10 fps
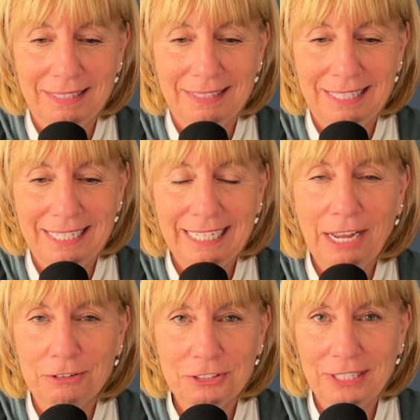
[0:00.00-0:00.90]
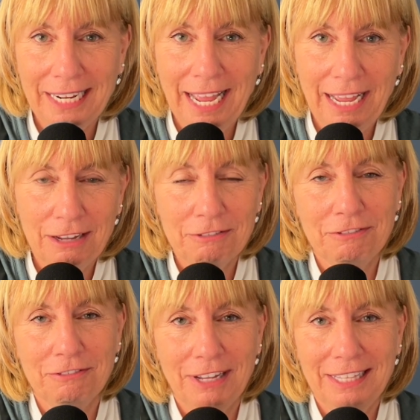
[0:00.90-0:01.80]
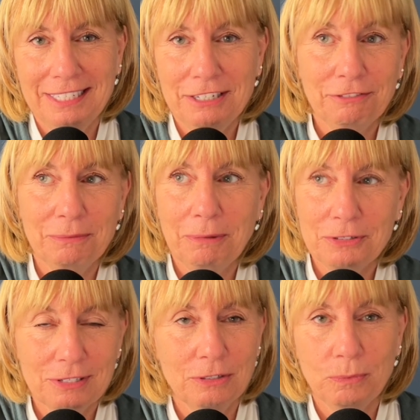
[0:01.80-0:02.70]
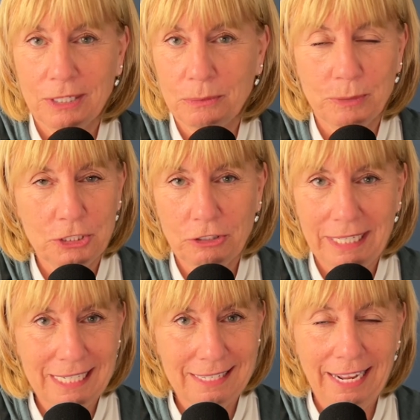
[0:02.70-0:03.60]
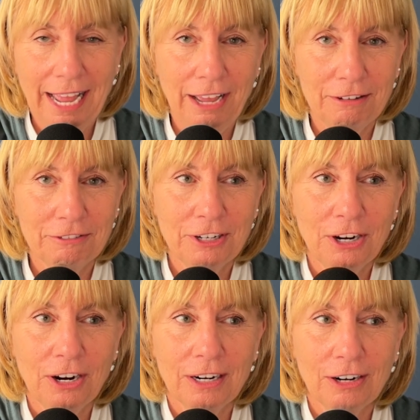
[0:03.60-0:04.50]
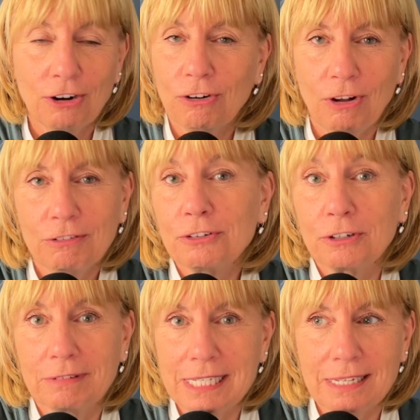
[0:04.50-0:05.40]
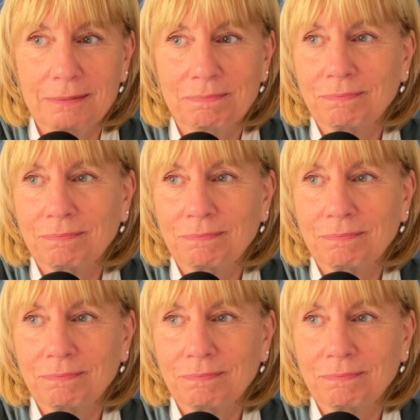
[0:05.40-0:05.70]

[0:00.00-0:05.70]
the encounters I have and the different personal one-on-one trainings I have are all for a reason.